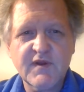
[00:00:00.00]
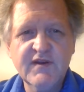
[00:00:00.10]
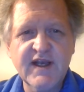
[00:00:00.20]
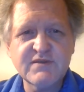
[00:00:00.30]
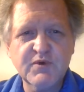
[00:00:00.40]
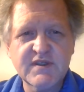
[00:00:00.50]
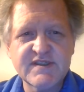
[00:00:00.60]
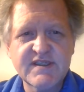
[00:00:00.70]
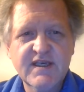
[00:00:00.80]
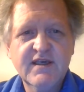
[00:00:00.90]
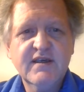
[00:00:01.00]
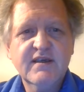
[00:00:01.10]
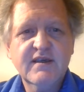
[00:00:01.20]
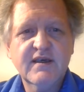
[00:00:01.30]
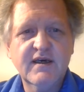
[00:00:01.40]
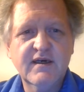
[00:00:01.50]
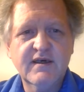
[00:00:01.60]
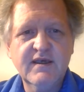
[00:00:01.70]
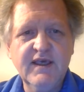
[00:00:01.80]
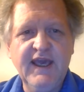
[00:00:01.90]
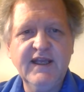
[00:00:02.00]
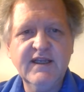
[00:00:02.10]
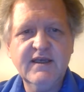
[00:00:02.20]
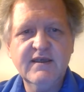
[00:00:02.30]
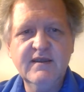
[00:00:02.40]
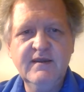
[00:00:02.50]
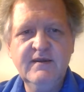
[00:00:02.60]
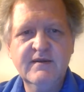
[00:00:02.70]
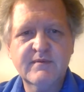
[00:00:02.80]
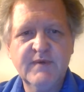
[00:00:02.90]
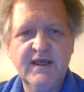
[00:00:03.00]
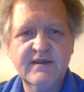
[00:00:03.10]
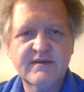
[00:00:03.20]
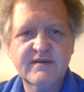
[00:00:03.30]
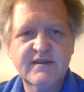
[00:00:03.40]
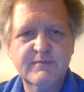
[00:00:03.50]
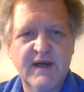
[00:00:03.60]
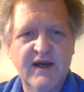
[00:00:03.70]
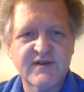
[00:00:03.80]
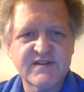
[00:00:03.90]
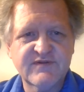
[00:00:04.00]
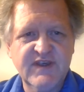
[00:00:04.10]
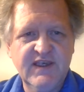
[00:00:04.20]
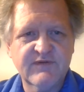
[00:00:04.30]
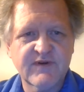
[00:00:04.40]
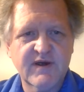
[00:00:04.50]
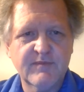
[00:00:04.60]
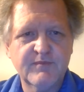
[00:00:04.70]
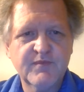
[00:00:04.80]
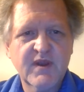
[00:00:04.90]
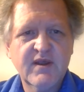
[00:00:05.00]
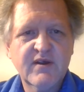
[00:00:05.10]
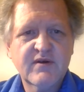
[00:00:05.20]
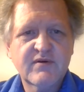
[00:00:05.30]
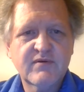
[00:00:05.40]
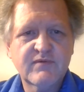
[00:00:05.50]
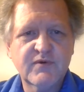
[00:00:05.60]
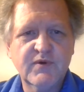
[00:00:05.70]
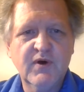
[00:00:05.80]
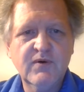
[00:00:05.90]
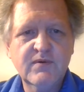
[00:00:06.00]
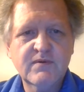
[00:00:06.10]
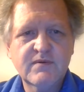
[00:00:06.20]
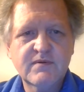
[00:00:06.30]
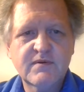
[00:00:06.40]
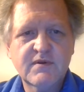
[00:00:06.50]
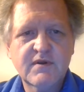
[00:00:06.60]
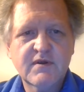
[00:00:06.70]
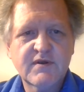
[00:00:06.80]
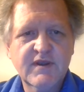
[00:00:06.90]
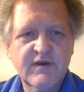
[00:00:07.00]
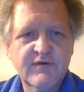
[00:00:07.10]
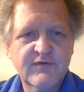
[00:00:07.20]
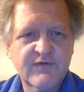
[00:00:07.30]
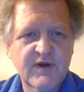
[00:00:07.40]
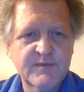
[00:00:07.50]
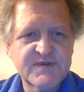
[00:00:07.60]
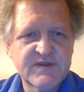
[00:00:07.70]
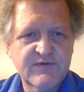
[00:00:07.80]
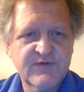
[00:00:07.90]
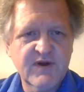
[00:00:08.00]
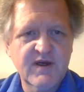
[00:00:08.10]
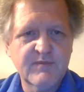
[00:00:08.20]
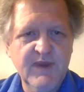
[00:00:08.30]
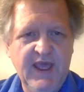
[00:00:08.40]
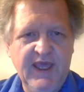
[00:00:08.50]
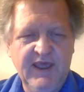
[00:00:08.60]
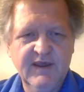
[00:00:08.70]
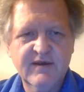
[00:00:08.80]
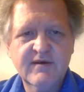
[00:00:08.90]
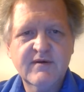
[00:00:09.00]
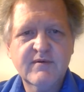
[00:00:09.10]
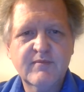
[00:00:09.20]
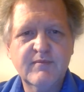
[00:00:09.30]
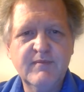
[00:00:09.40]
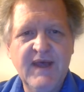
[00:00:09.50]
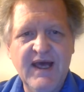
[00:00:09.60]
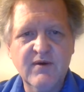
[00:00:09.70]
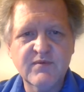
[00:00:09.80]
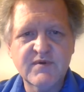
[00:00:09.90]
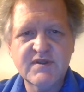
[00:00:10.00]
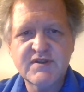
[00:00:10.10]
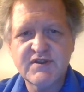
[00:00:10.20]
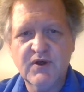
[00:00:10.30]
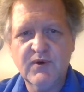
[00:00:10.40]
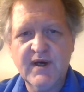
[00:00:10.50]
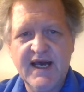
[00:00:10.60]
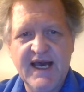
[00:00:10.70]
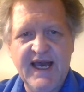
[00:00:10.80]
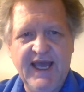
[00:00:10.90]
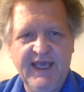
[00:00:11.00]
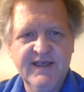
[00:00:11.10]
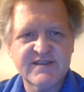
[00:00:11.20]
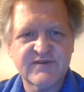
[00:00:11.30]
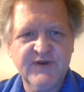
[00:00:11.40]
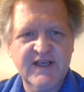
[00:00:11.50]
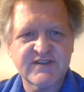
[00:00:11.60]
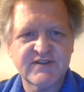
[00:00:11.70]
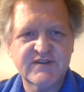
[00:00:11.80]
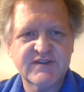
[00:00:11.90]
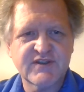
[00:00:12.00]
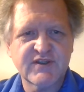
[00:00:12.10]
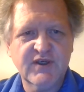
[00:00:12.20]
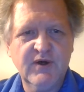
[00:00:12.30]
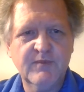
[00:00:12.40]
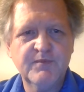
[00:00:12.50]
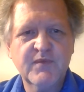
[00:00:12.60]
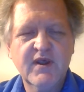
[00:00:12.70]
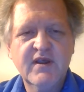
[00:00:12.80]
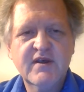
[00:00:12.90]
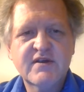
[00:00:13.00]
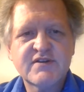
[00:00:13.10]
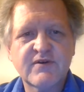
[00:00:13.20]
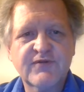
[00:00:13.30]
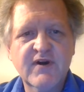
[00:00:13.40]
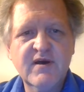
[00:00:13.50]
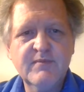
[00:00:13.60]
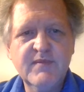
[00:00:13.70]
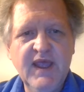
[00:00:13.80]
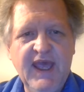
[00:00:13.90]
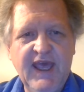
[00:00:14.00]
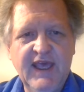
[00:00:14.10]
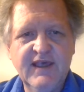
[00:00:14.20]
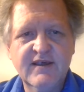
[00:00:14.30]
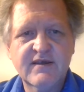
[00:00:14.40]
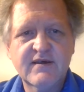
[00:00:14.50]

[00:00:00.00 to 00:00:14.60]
Next word is ena, but it borrows the V from vuno, from a mountain so high, as the phrase is going to go. So from a,